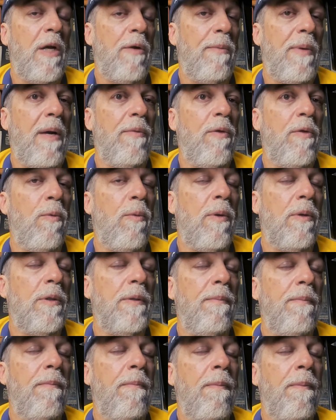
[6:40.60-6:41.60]
around the
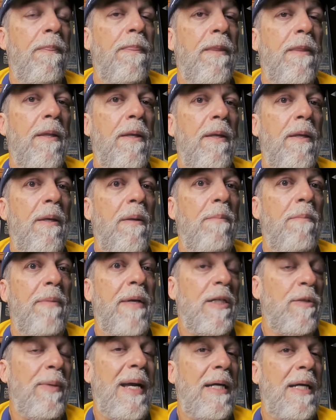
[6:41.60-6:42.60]
world
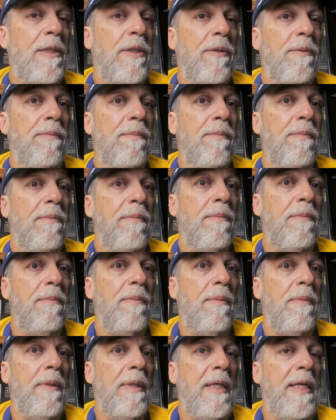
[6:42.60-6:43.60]
because we had
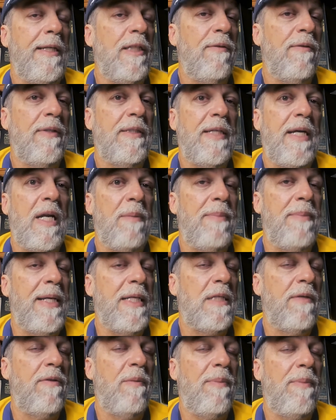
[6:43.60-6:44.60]
to. Each of us had a
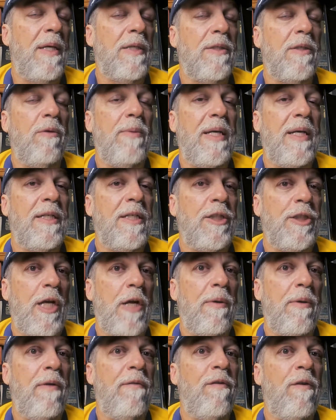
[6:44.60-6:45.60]
piece of the puzzle. We had to
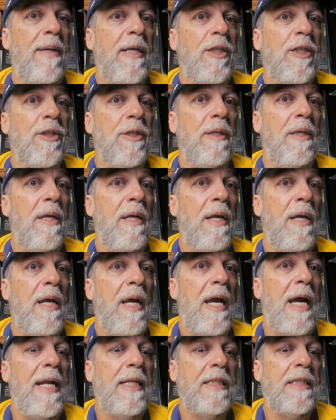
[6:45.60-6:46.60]
share information.
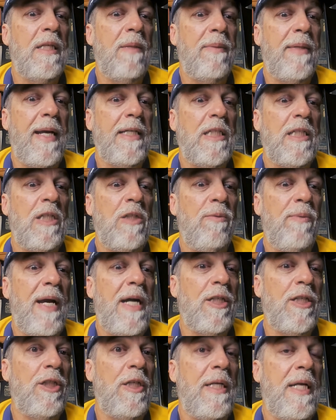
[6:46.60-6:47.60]
And in some cases, we
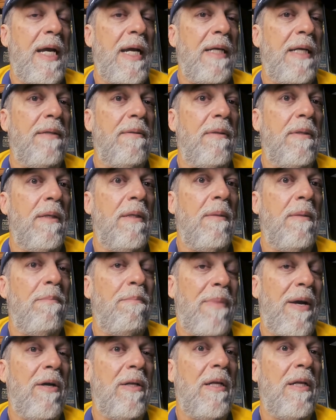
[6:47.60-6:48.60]
actually had
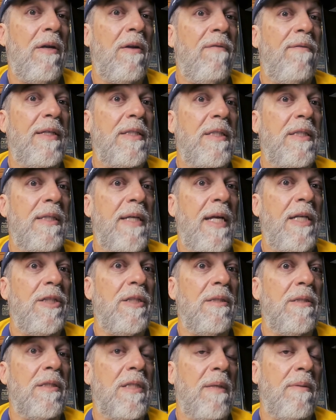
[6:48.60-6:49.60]
parallel
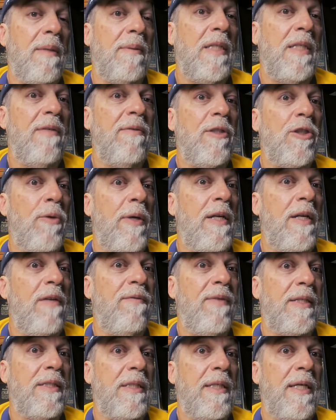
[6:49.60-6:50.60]
investigations, sometimes even joint
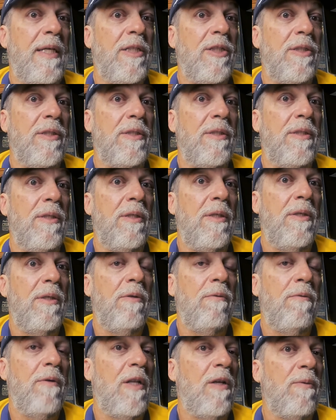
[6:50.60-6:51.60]
investigations,
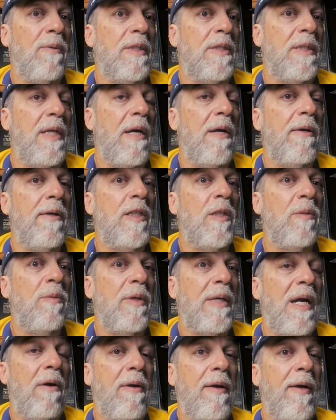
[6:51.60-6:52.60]
whether it was terrorism or
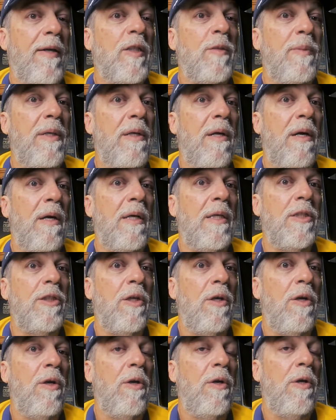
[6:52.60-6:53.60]

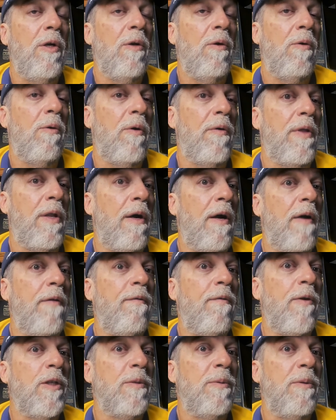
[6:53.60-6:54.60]
counter-espionage, or in the law
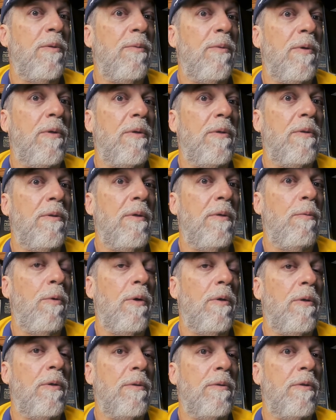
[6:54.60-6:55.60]
enforcement
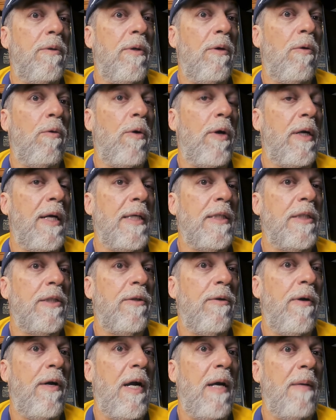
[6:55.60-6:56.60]
world, organized
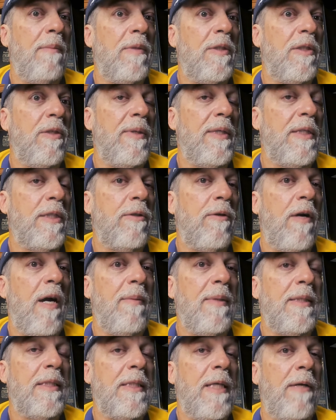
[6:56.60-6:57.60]
crime, serious
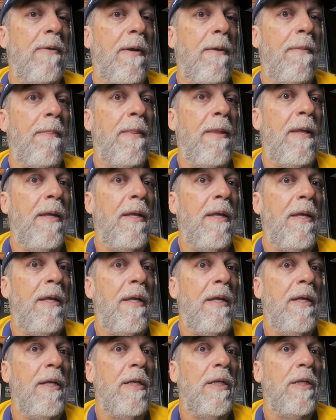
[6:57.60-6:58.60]
crime, etc.
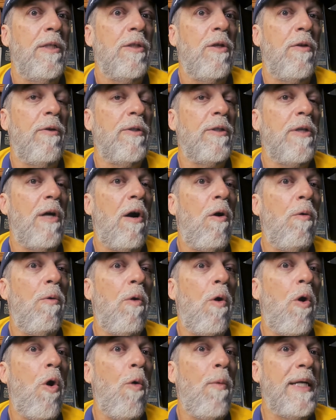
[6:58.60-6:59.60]
So there's
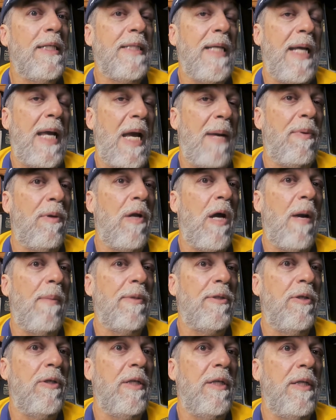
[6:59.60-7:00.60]
always ample
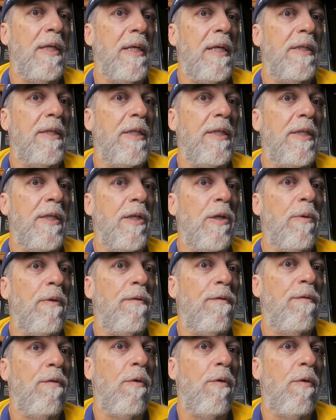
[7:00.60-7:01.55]
opportunity to deal with